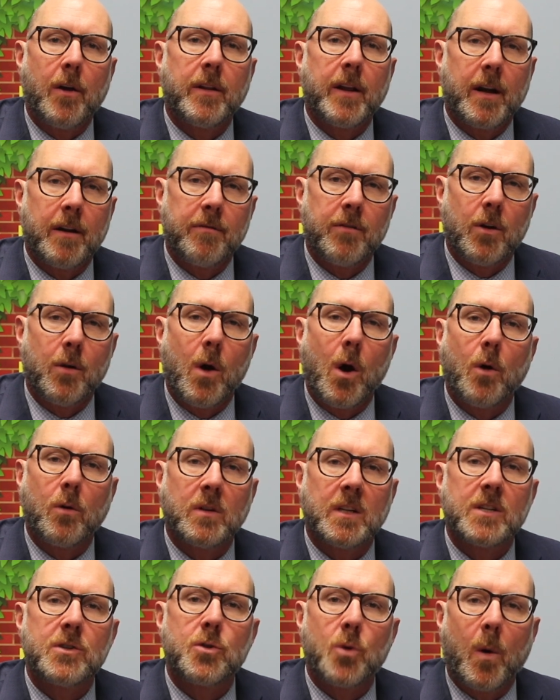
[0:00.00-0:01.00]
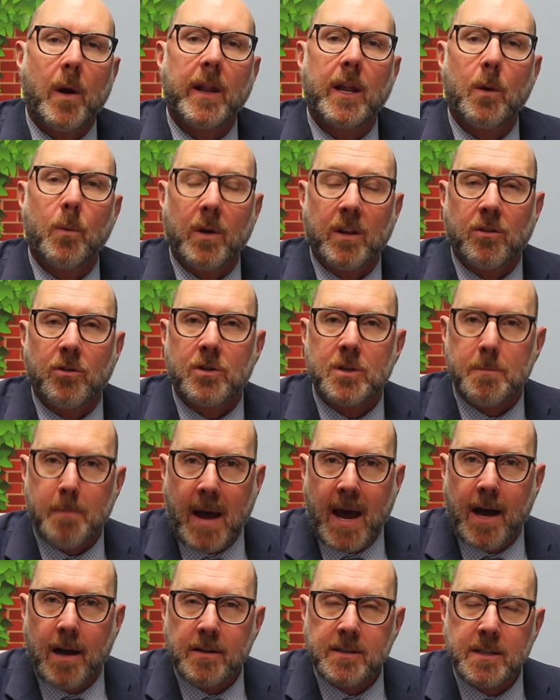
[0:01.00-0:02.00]
that if you owned it jointly with your
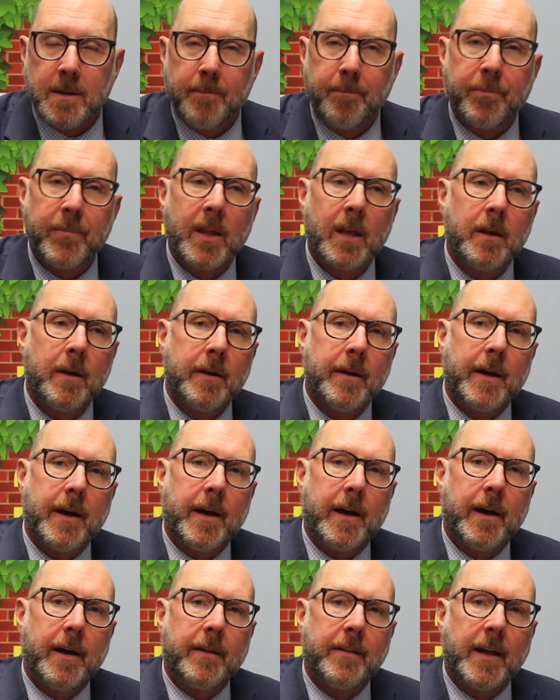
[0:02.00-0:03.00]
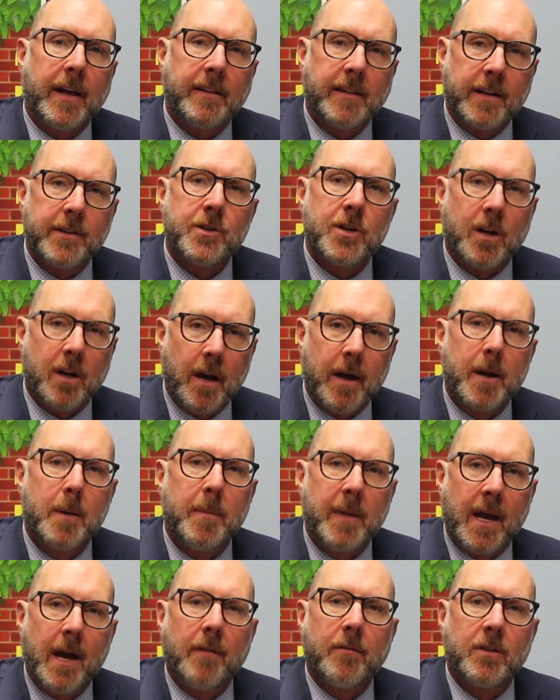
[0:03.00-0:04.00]
spouse, that you're going to
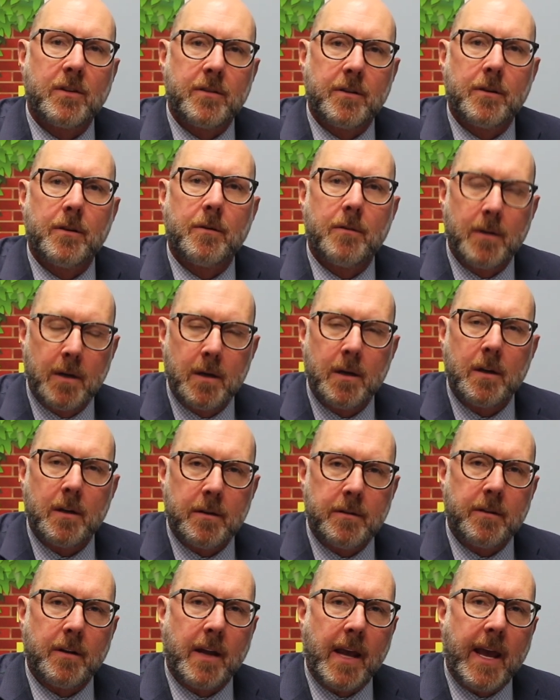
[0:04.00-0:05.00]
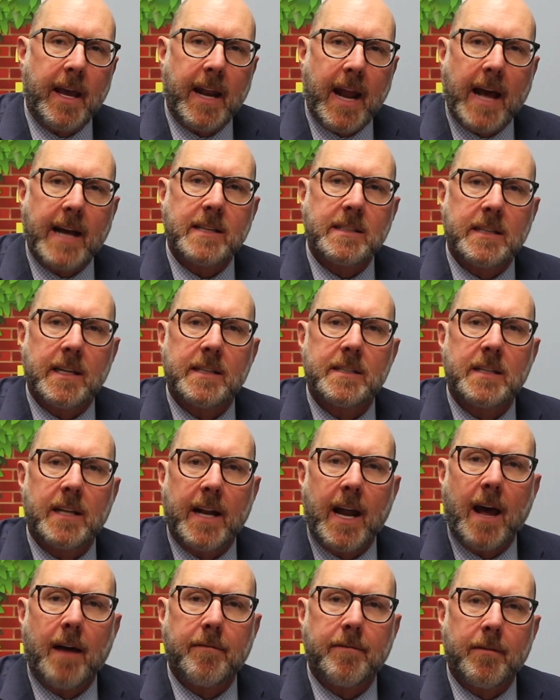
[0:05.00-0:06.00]
be able to gain access to
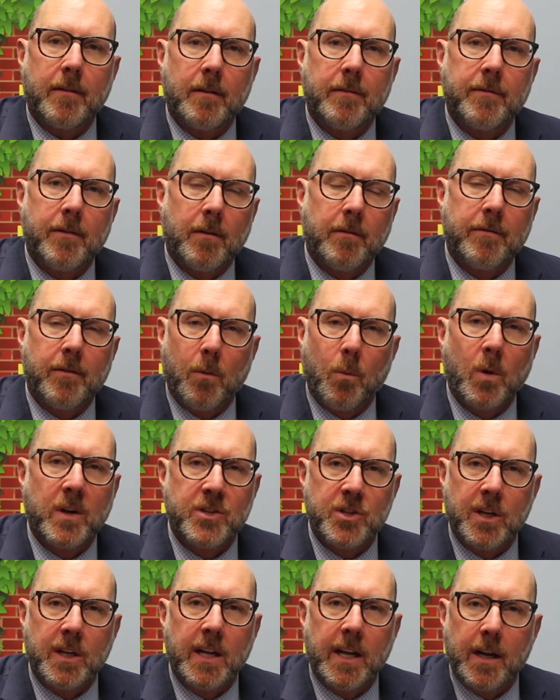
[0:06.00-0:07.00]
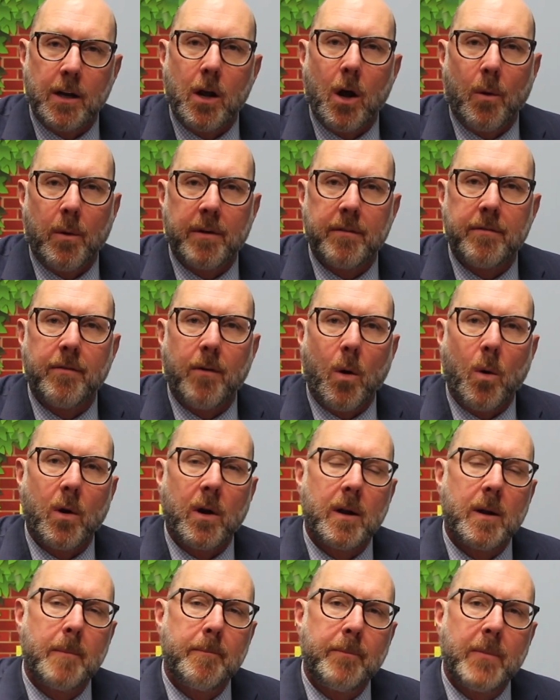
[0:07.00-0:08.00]
that for what you need going
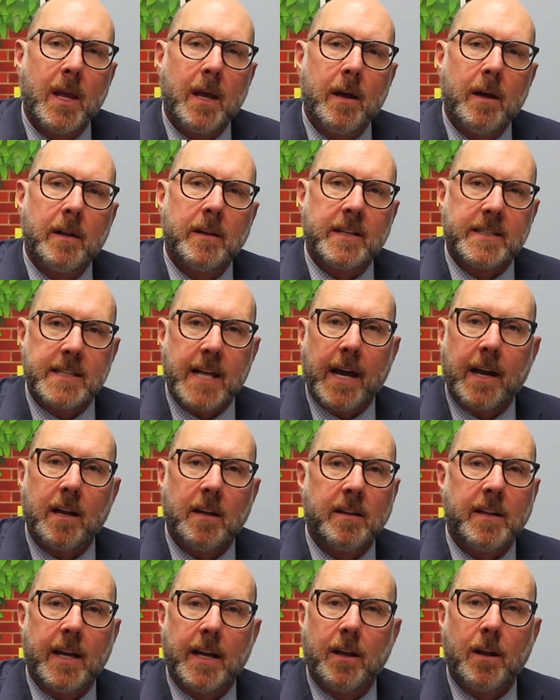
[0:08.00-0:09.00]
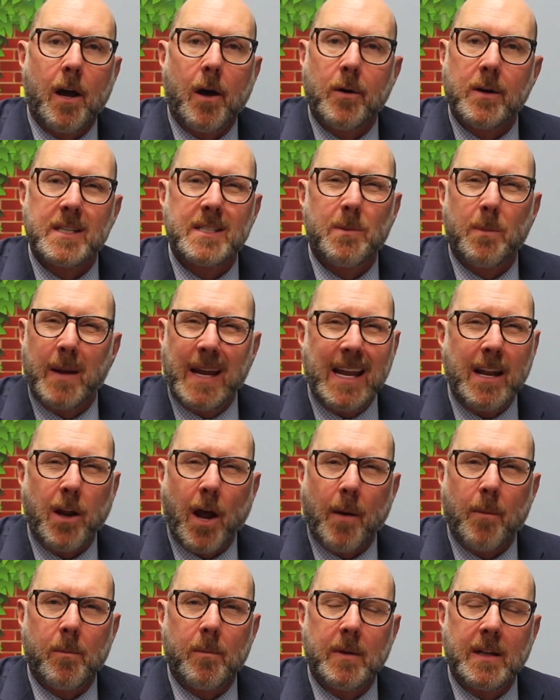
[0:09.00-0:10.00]
forward. The second thing, though, is
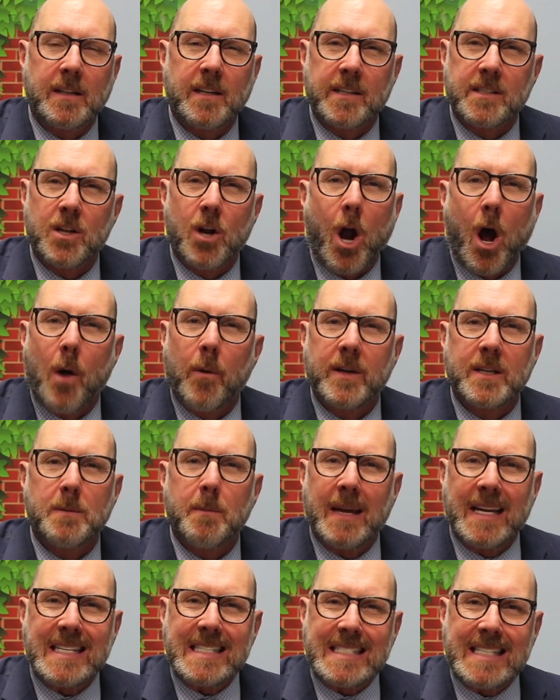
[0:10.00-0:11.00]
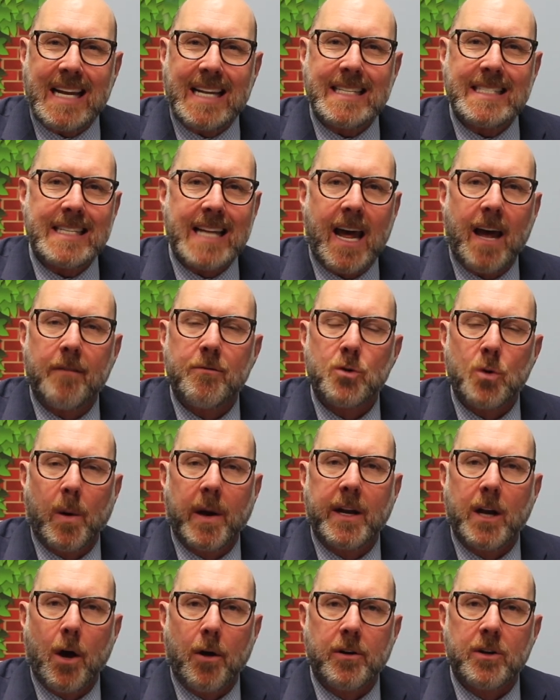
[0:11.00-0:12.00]
it doesn't always make sense to have
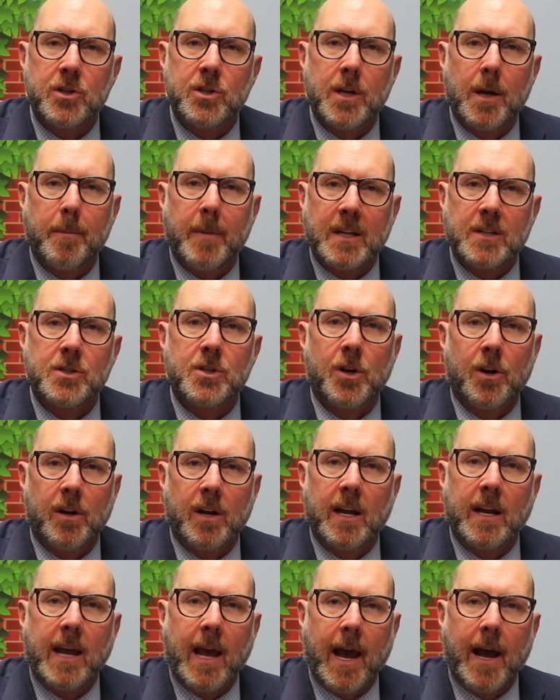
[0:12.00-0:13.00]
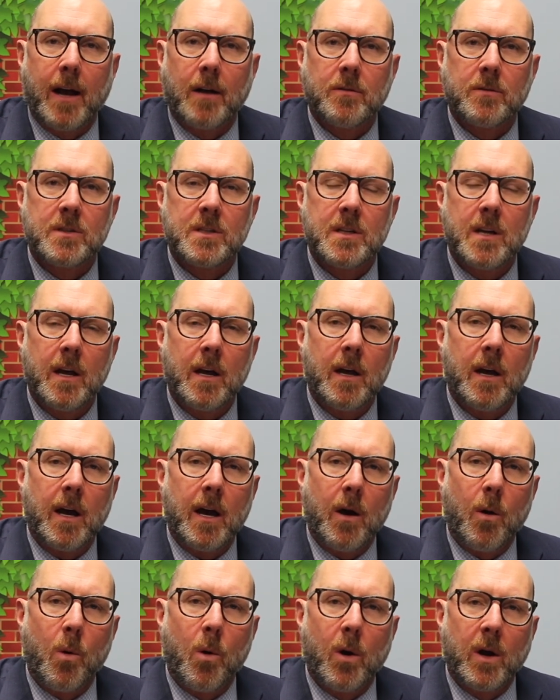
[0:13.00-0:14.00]
joint ownership on certain accounts,
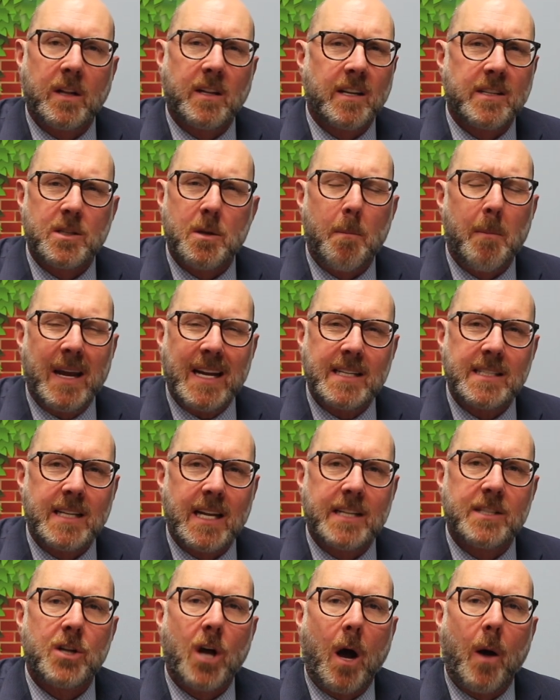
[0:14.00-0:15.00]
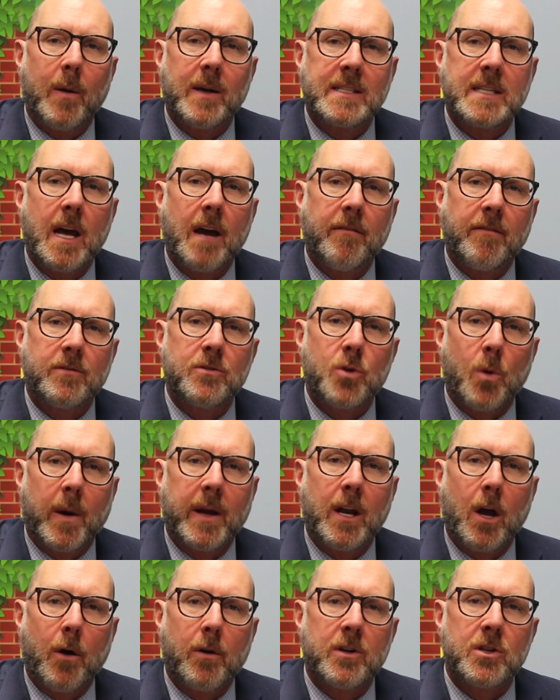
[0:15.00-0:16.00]
or it doesn't make sense to always have
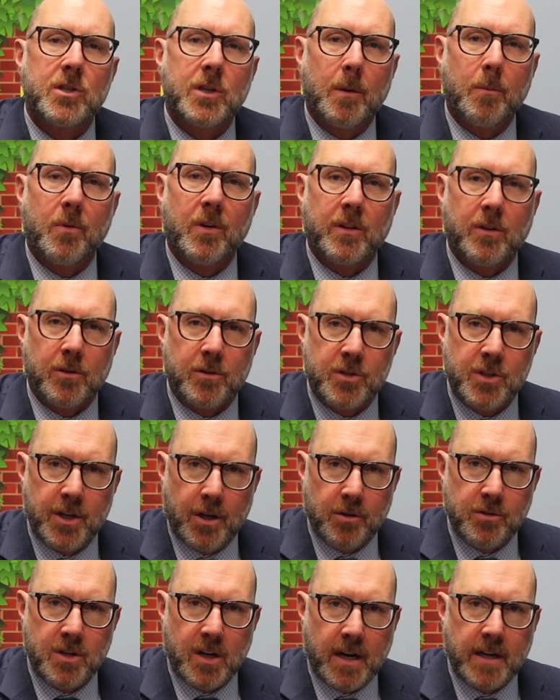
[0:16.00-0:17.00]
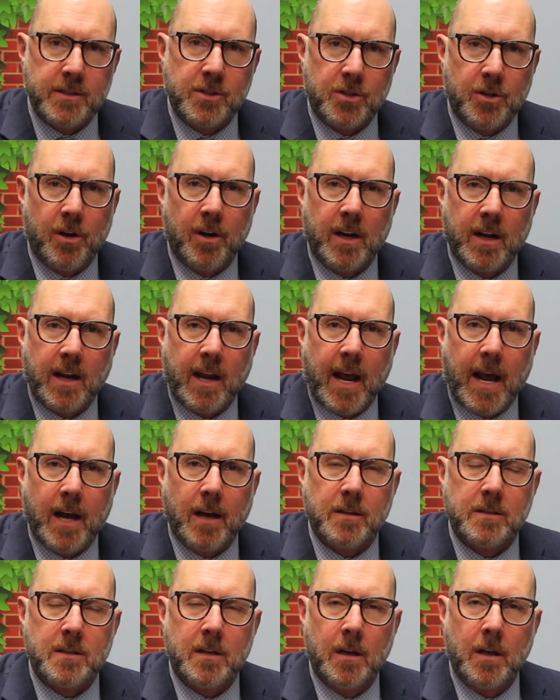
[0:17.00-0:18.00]
joint ownership with your children on certain
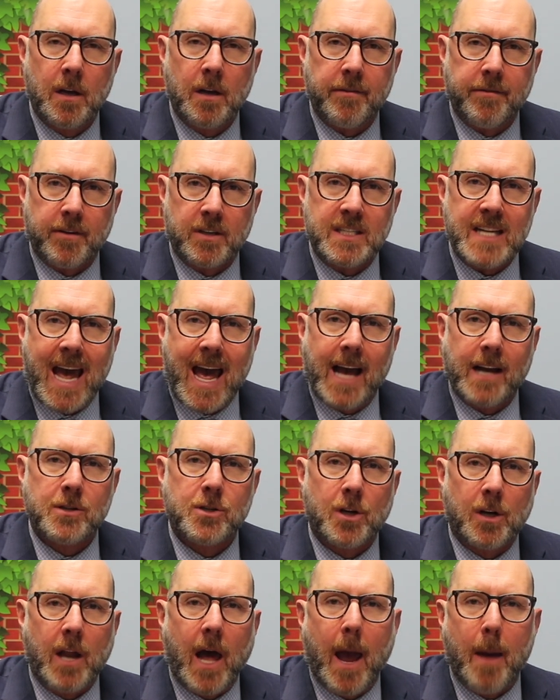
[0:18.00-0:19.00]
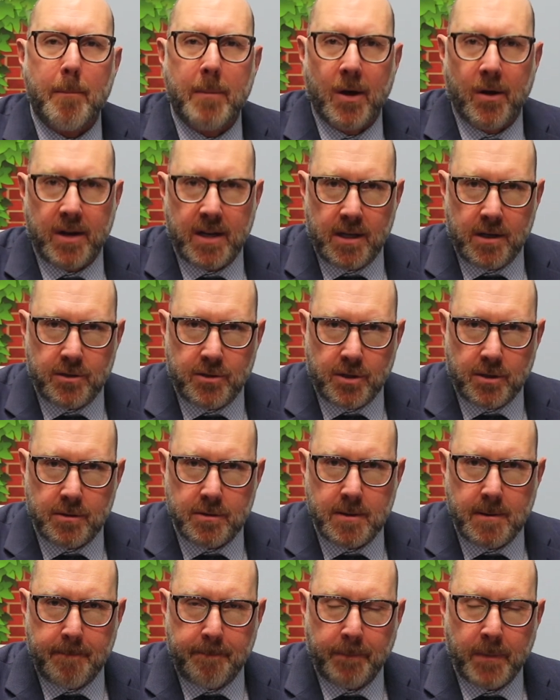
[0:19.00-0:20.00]
accounts for tax or liability
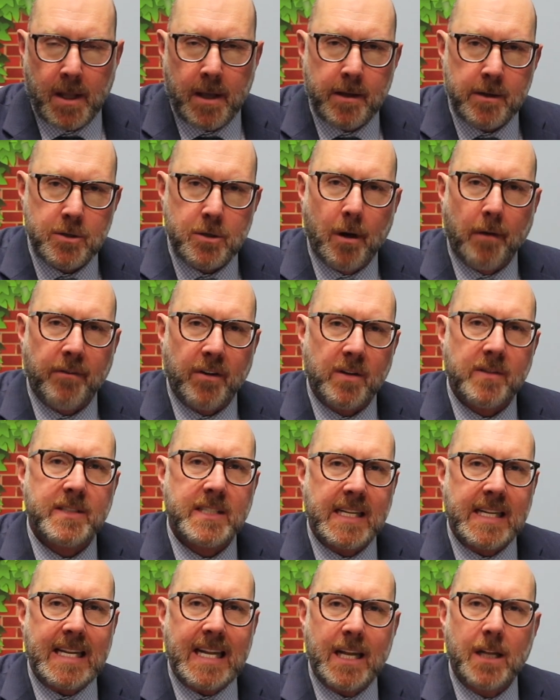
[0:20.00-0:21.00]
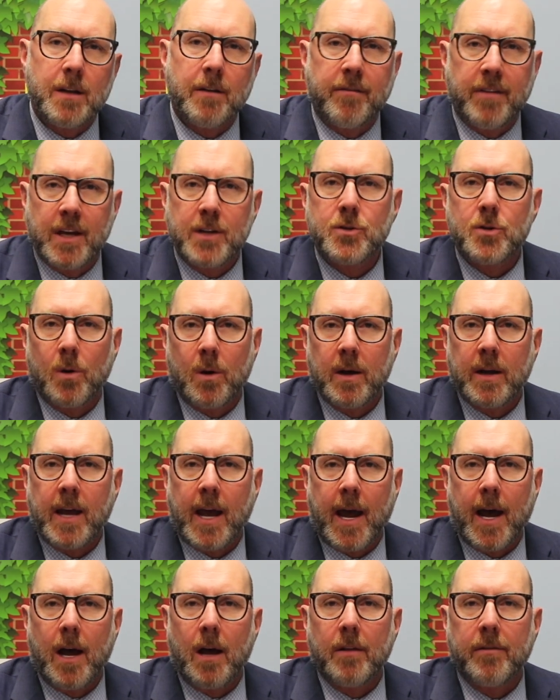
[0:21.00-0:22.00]
issues. So if it was an individual
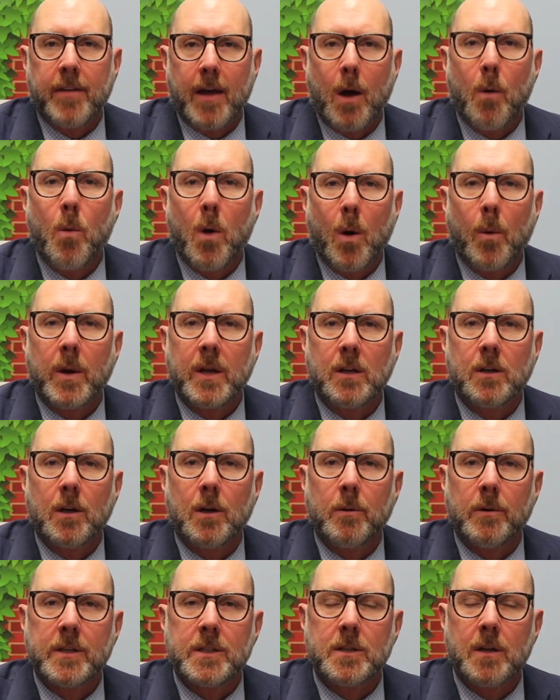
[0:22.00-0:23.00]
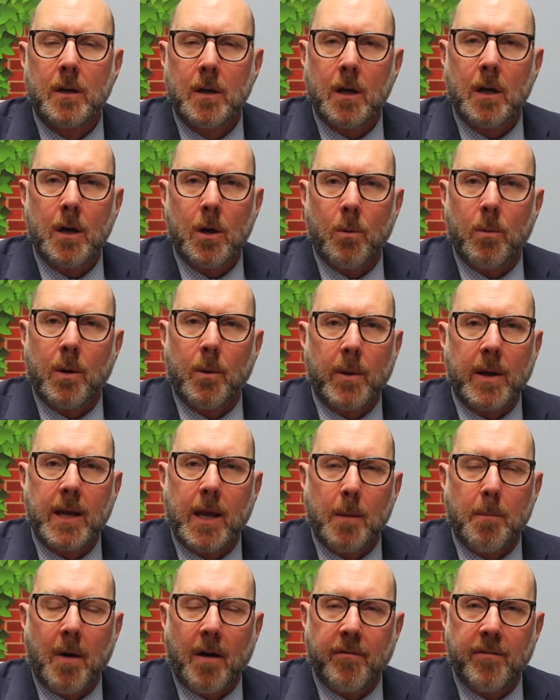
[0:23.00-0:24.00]
account, then what we do is we
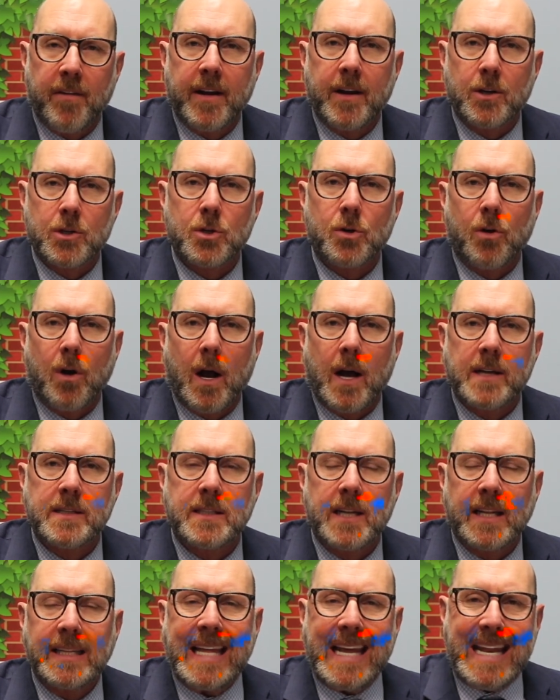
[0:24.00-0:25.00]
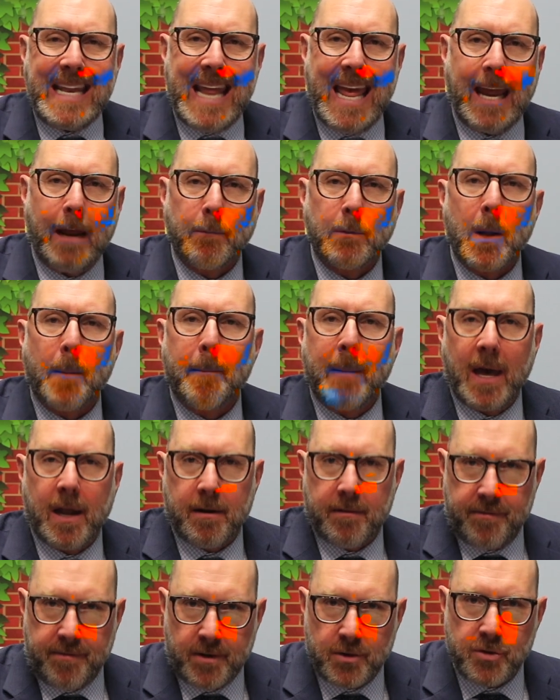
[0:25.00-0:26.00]
keep our fingers crossed that they name the
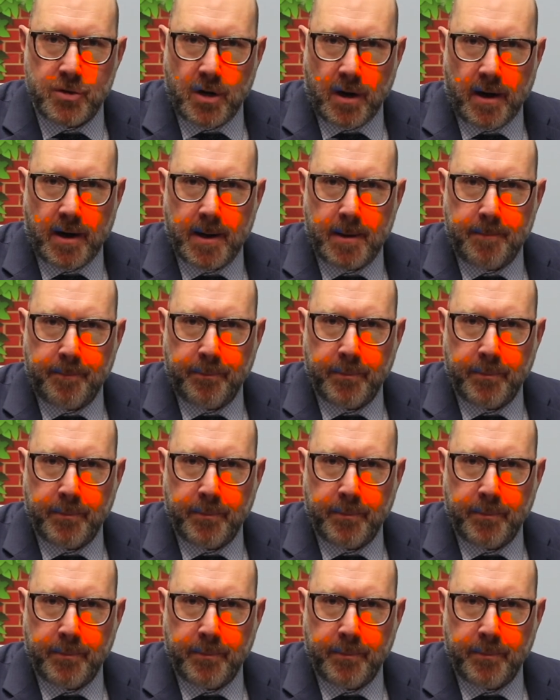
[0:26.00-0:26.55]
beneficiary,